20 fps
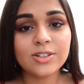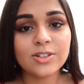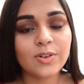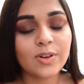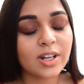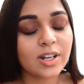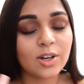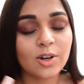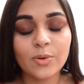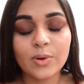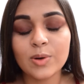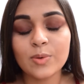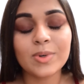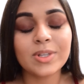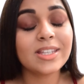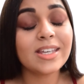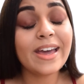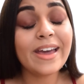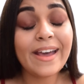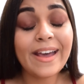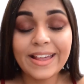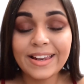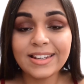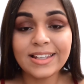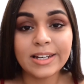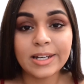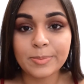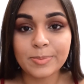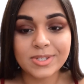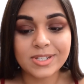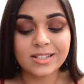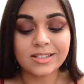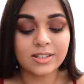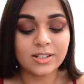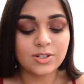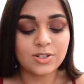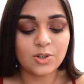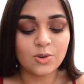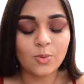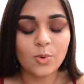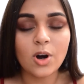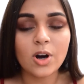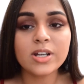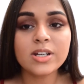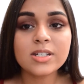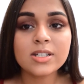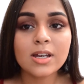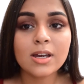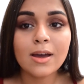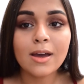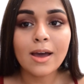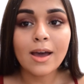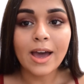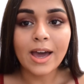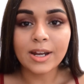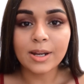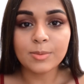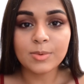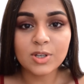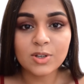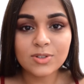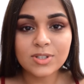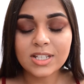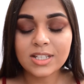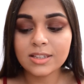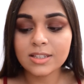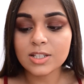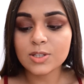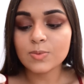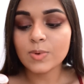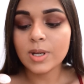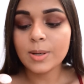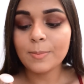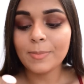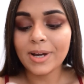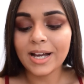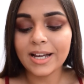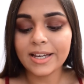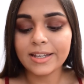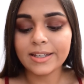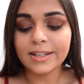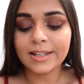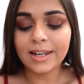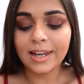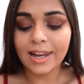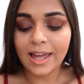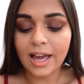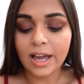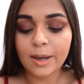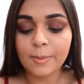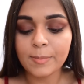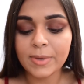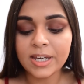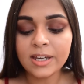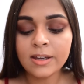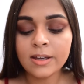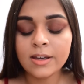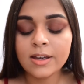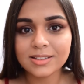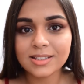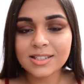You can go in with any lipstick that you want, and I'm using this one by Lakme.